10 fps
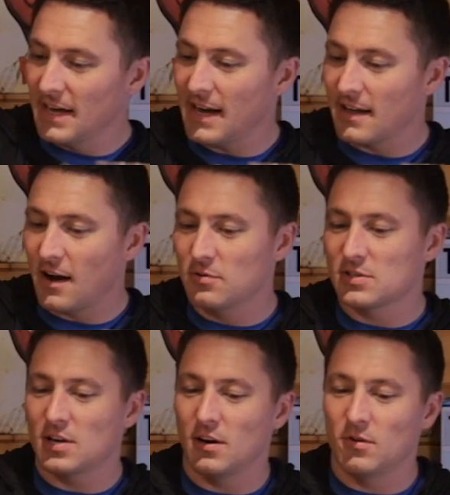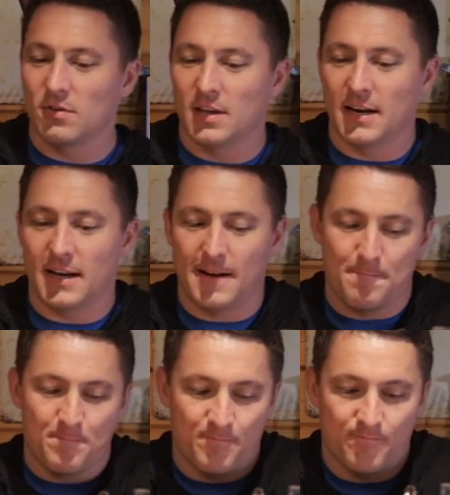Yeah, I was told that
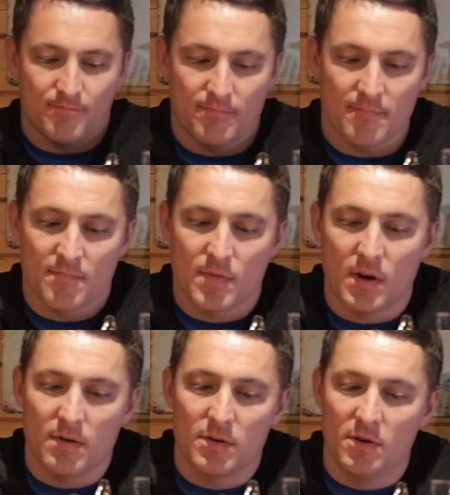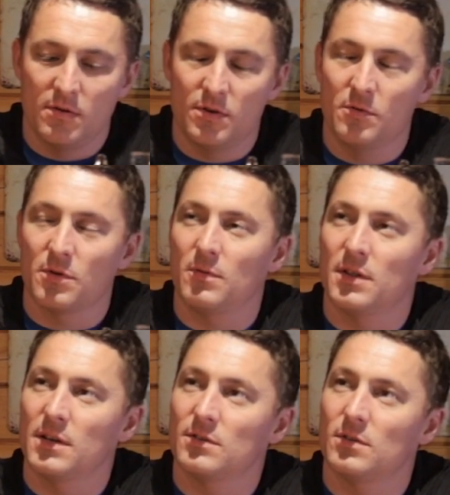you were the
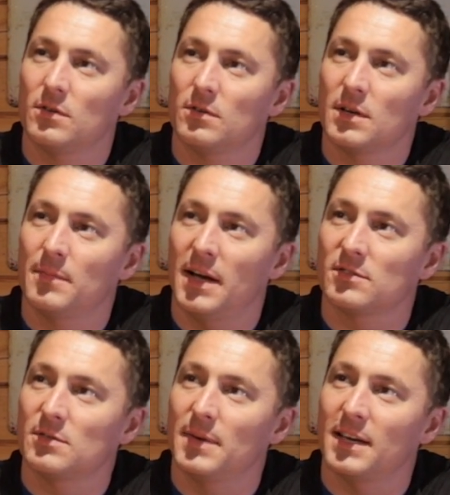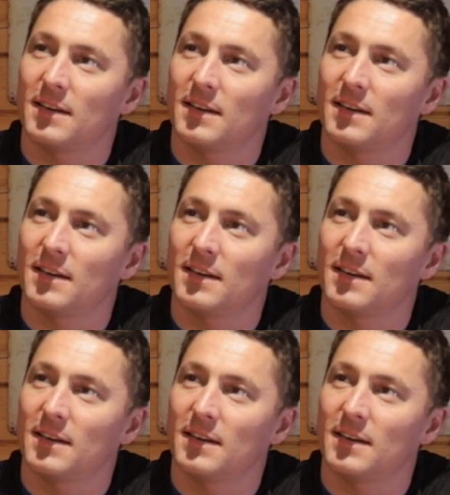one that taught him how to make